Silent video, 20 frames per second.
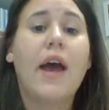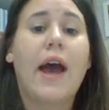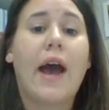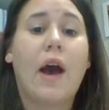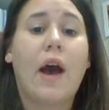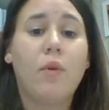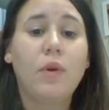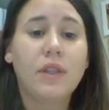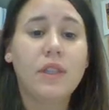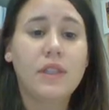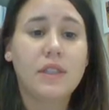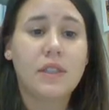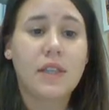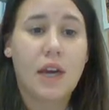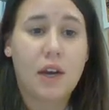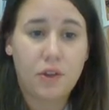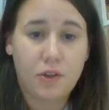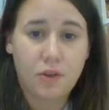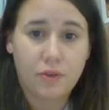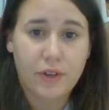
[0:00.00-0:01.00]
how will the
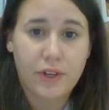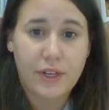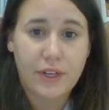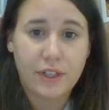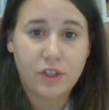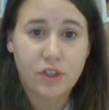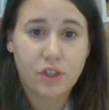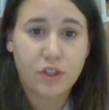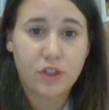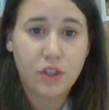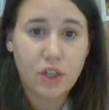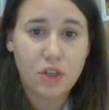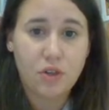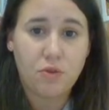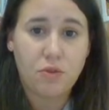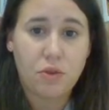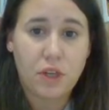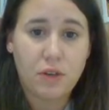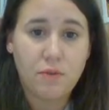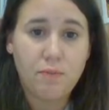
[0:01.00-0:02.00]
South re-enter the
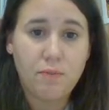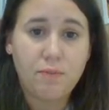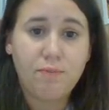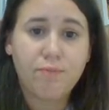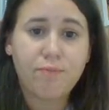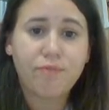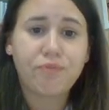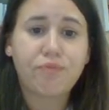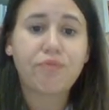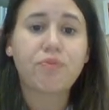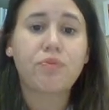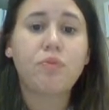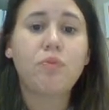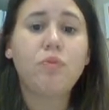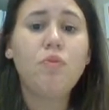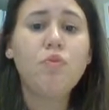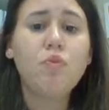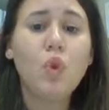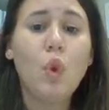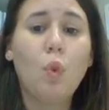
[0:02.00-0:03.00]
Union?
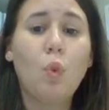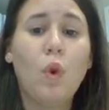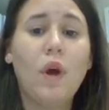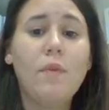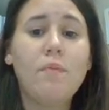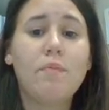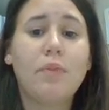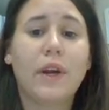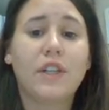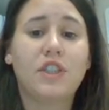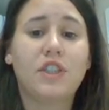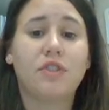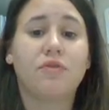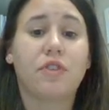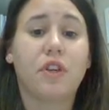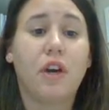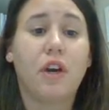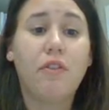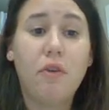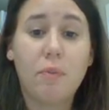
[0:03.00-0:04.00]
What branch
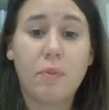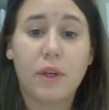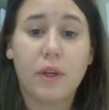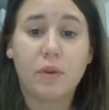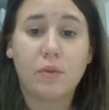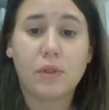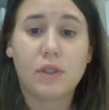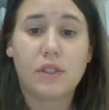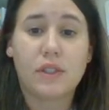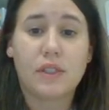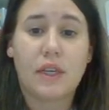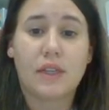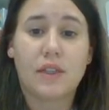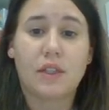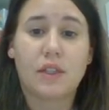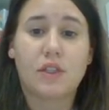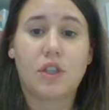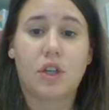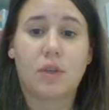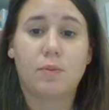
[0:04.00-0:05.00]
of government will
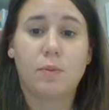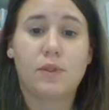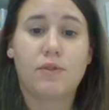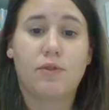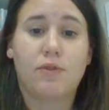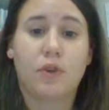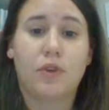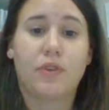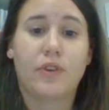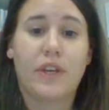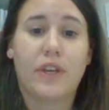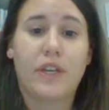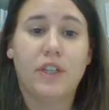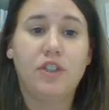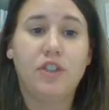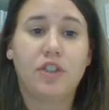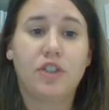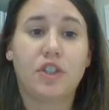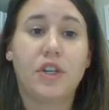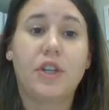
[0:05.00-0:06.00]
set the terms for
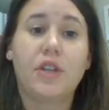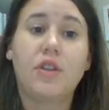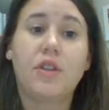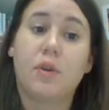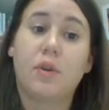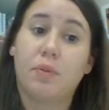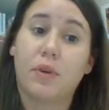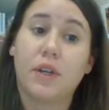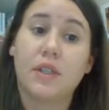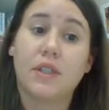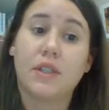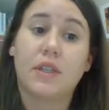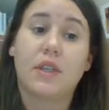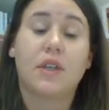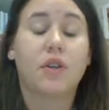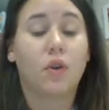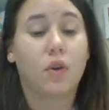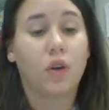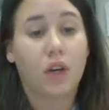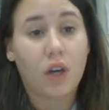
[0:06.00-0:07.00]
re-entry, the
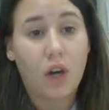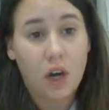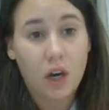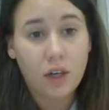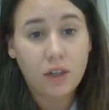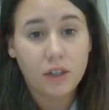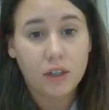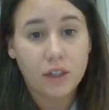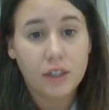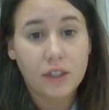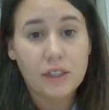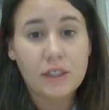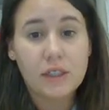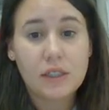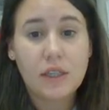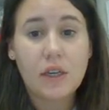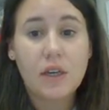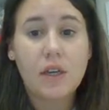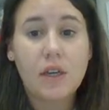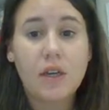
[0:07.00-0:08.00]
president or
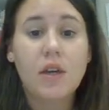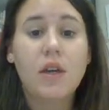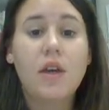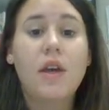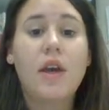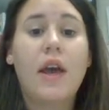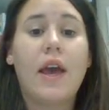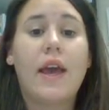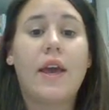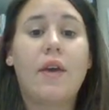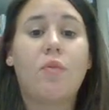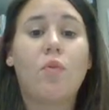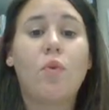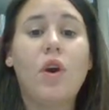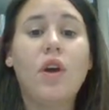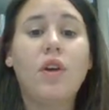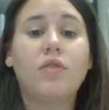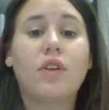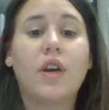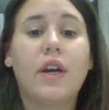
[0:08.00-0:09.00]
Congress? And
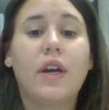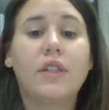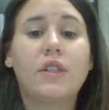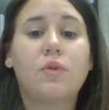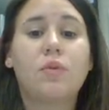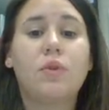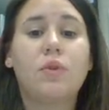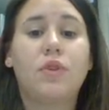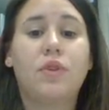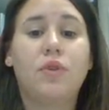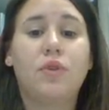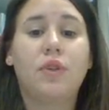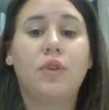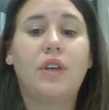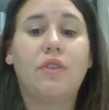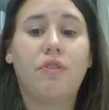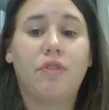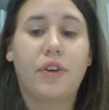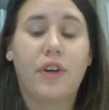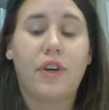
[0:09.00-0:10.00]
what rights will
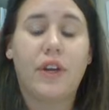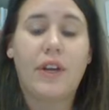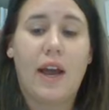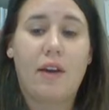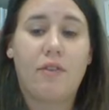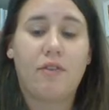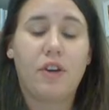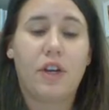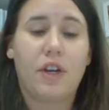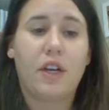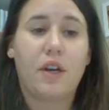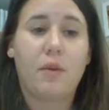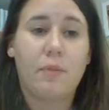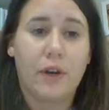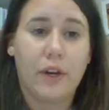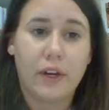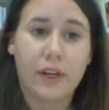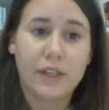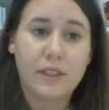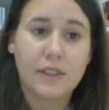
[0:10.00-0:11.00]
newly freed African
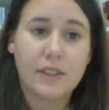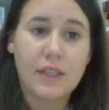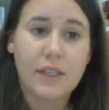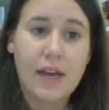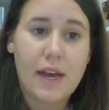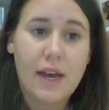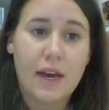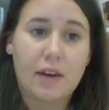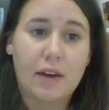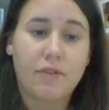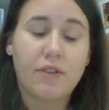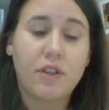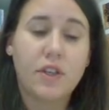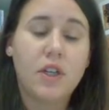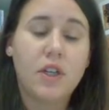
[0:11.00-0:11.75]
Americans have?